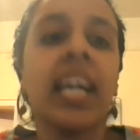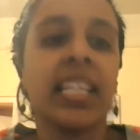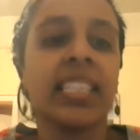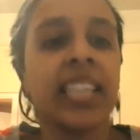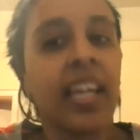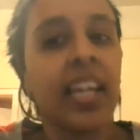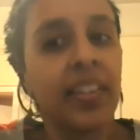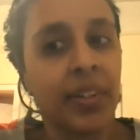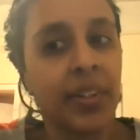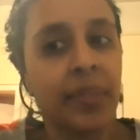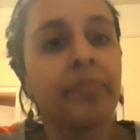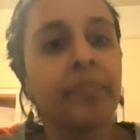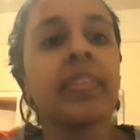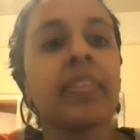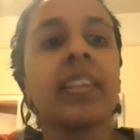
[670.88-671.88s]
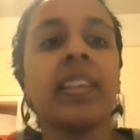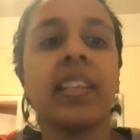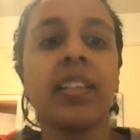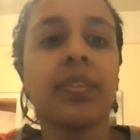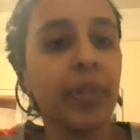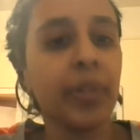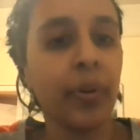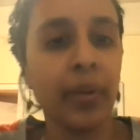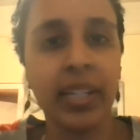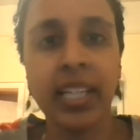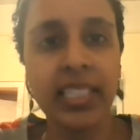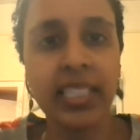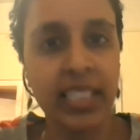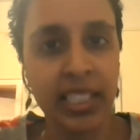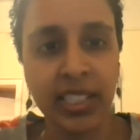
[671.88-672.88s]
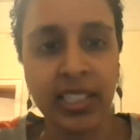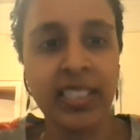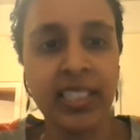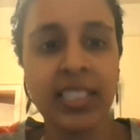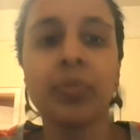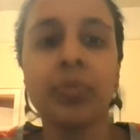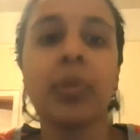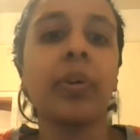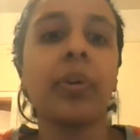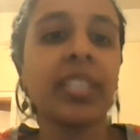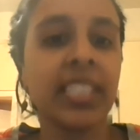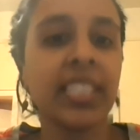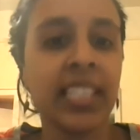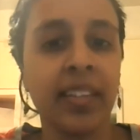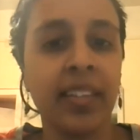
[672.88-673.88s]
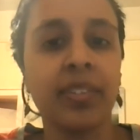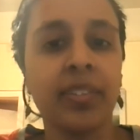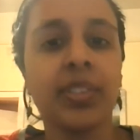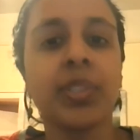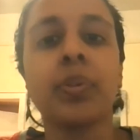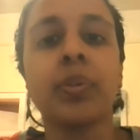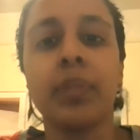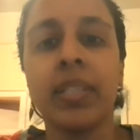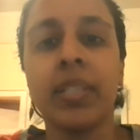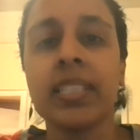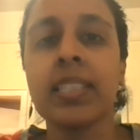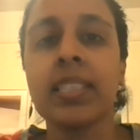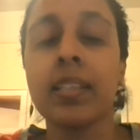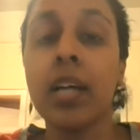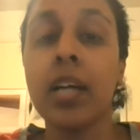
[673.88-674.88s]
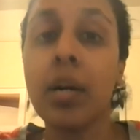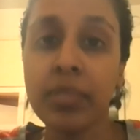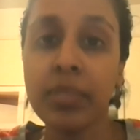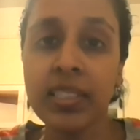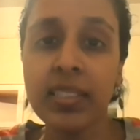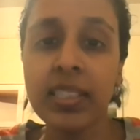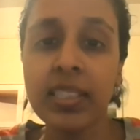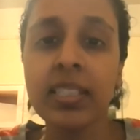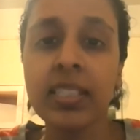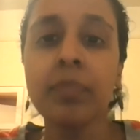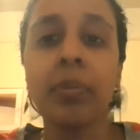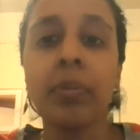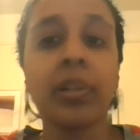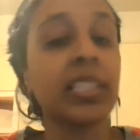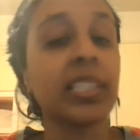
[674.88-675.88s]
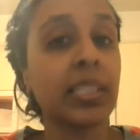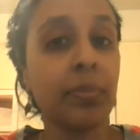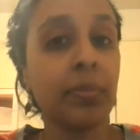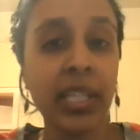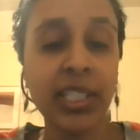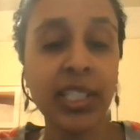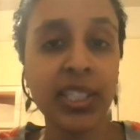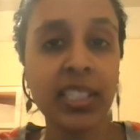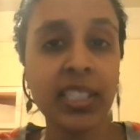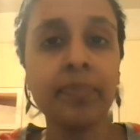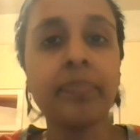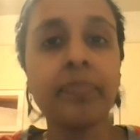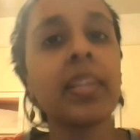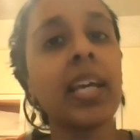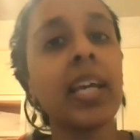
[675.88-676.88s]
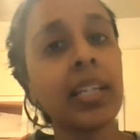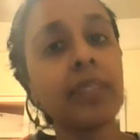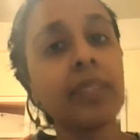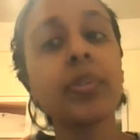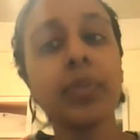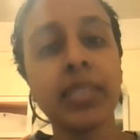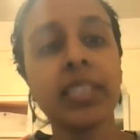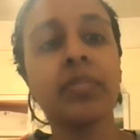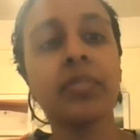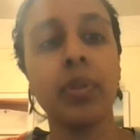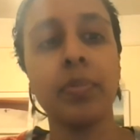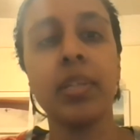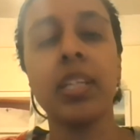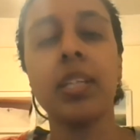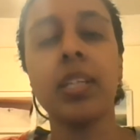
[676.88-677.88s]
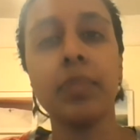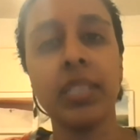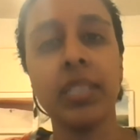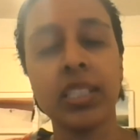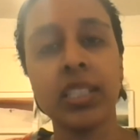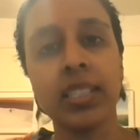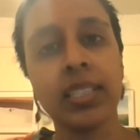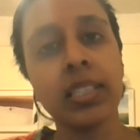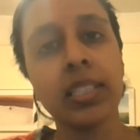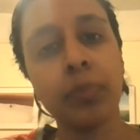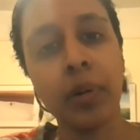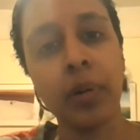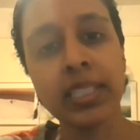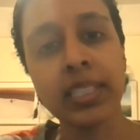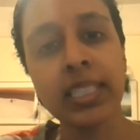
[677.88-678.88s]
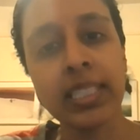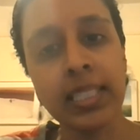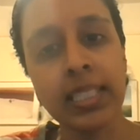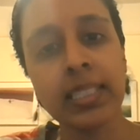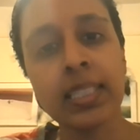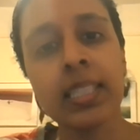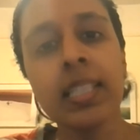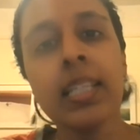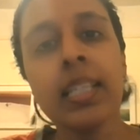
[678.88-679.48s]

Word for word: And together, the three organizations, we work together to increase the competence, participation, and influence of women in peace and justice processes,